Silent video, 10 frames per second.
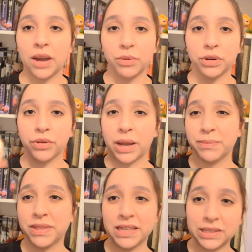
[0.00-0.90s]
I would
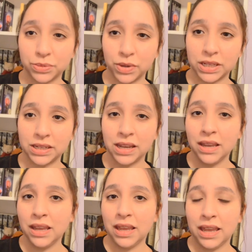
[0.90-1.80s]
grab this
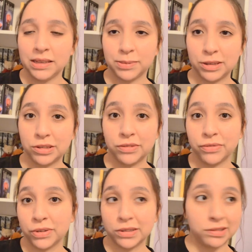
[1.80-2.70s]
one, especially
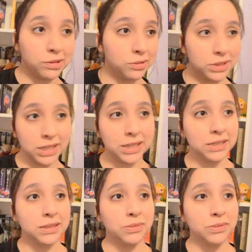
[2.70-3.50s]
for those days